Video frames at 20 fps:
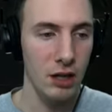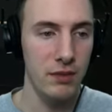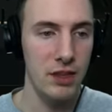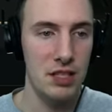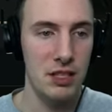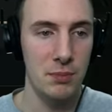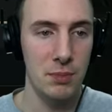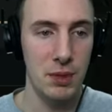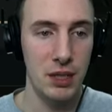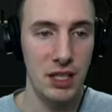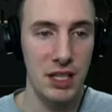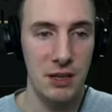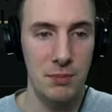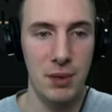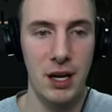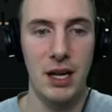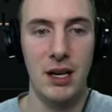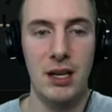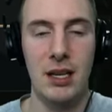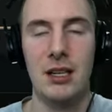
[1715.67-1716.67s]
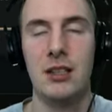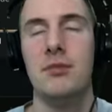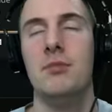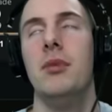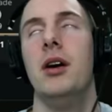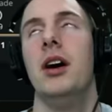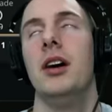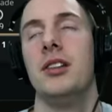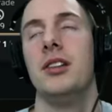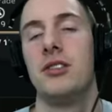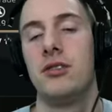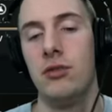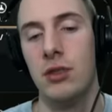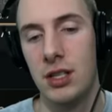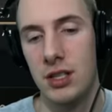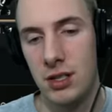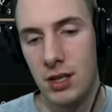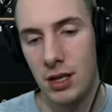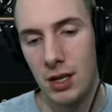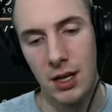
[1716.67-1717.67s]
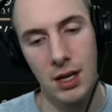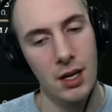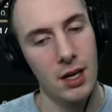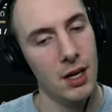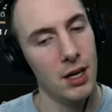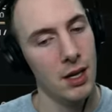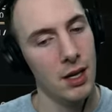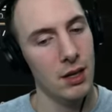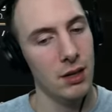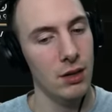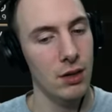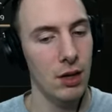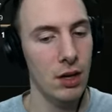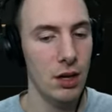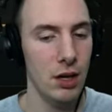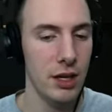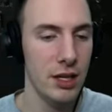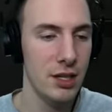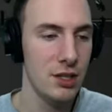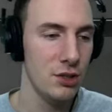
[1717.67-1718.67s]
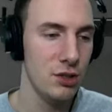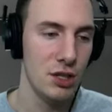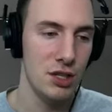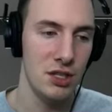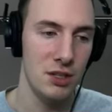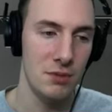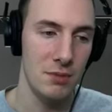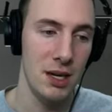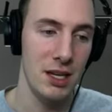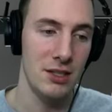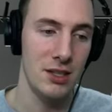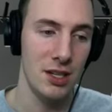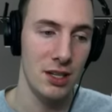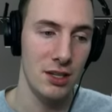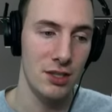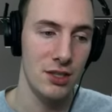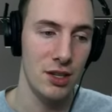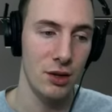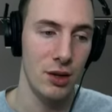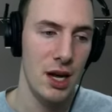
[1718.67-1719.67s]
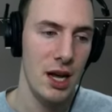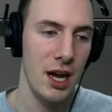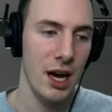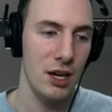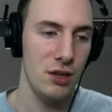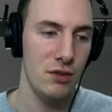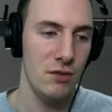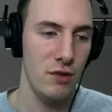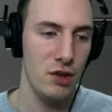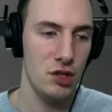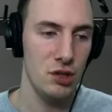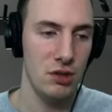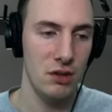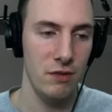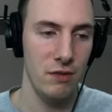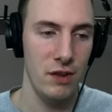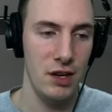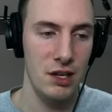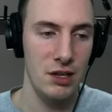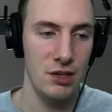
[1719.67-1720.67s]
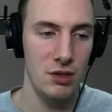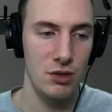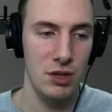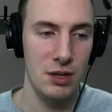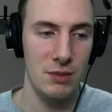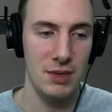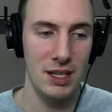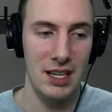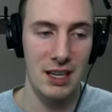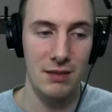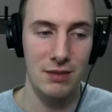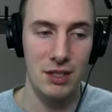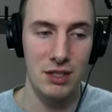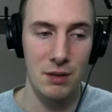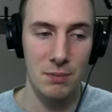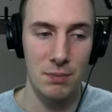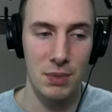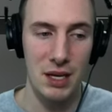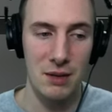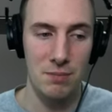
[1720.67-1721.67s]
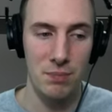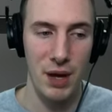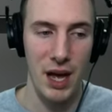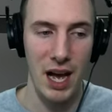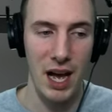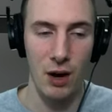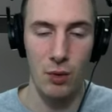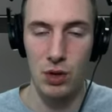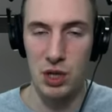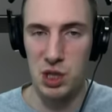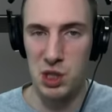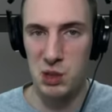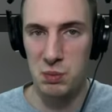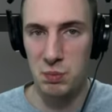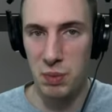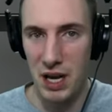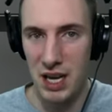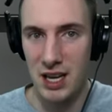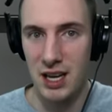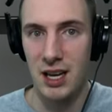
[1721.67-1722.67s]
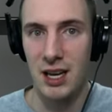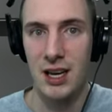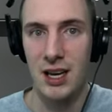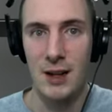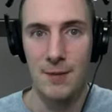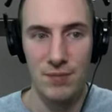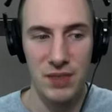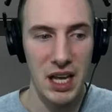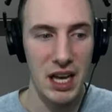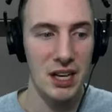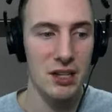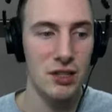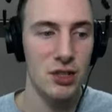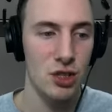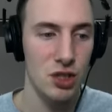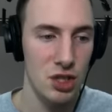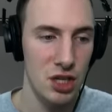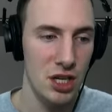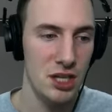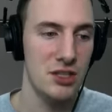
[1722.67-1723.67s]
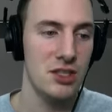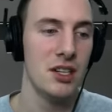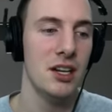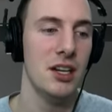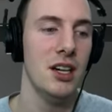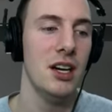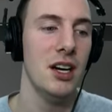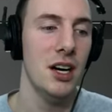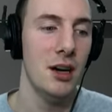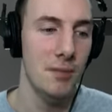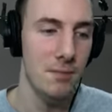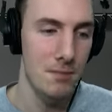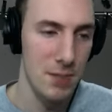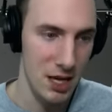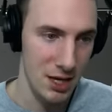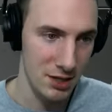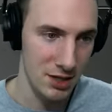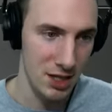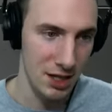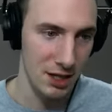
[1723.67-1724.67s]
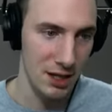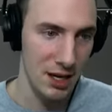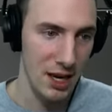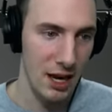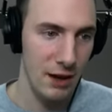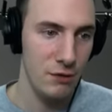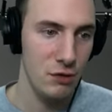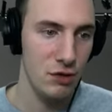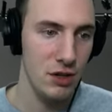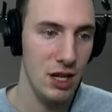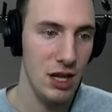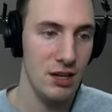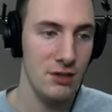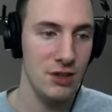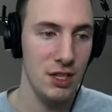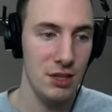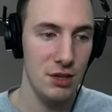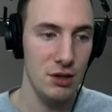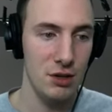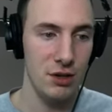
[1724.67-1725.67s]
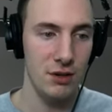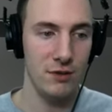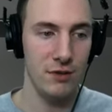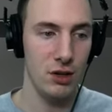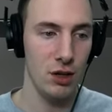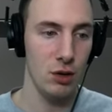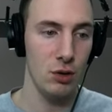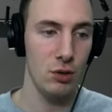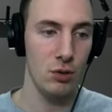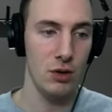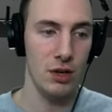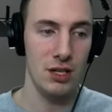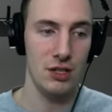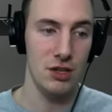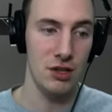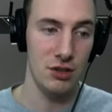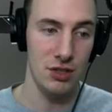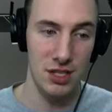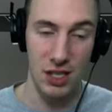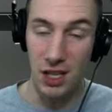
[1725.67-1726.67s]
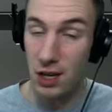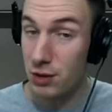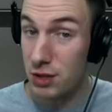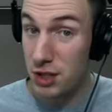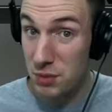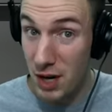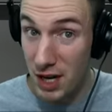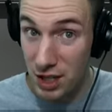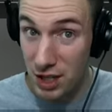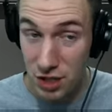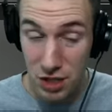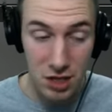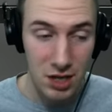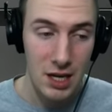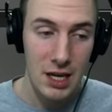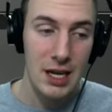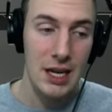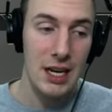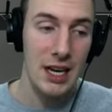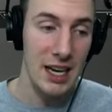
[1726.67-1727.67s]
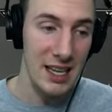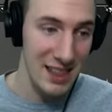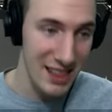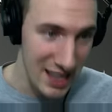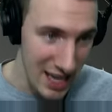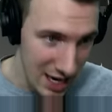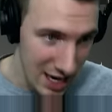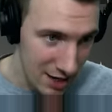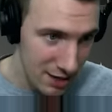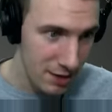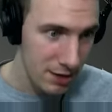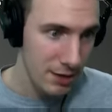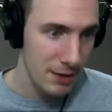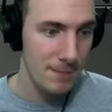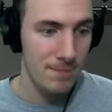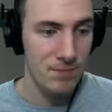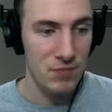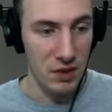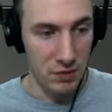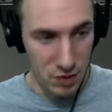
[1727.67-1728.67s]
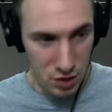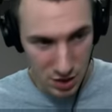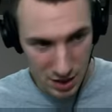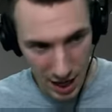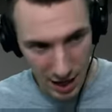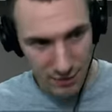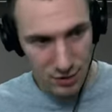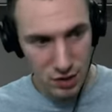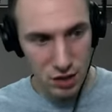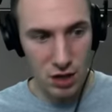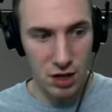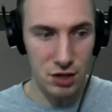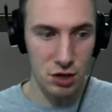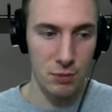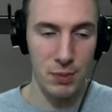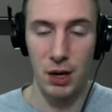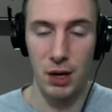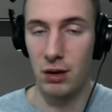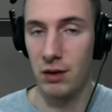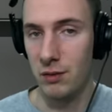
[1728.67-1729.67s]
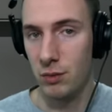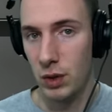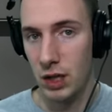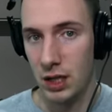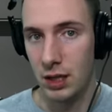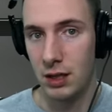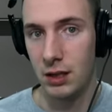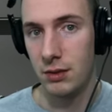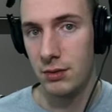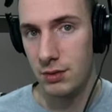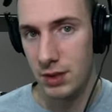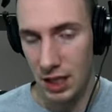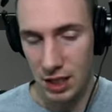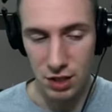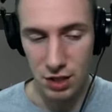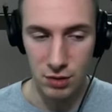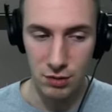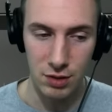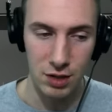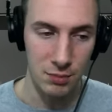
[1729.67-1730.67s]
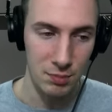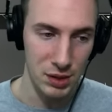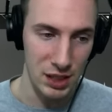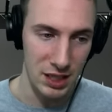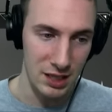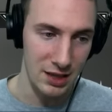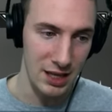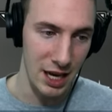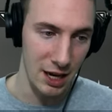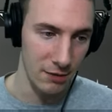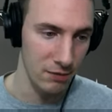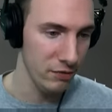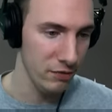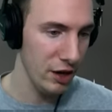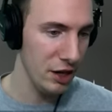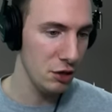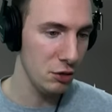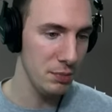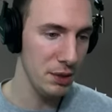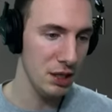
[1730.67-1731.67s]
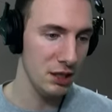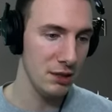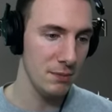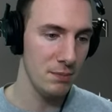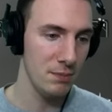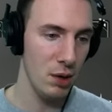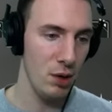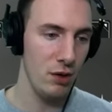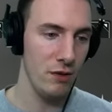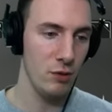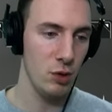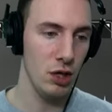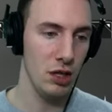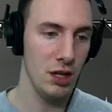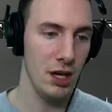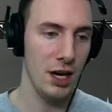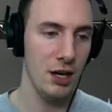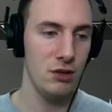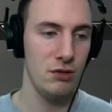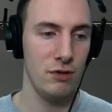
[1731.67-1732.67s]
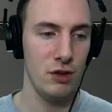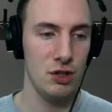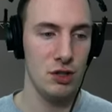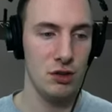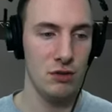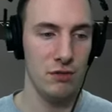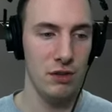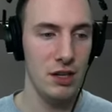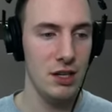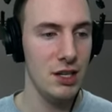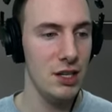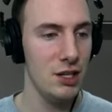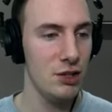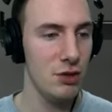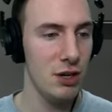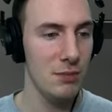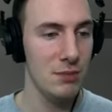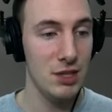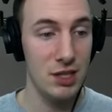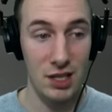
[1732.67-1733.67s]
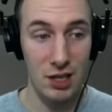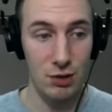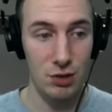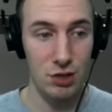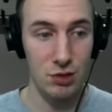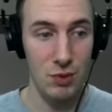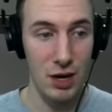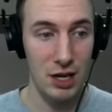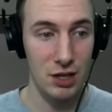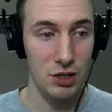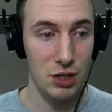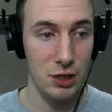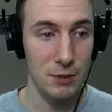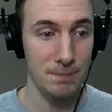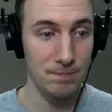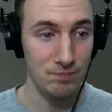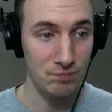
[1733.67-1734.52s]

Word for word: of this ability pen is monstrous. Oh, it's just amazing. So Hydroverser and Infinity Stream, that gives you the big power spike. That is just amazing. After that, then you go into your Solaris Reactor, and then if you haven't gotten your Barrier of Will, then you complete that final build: Barrier of Will, Hydroverser, Infinity Stream, Solaris Reactor,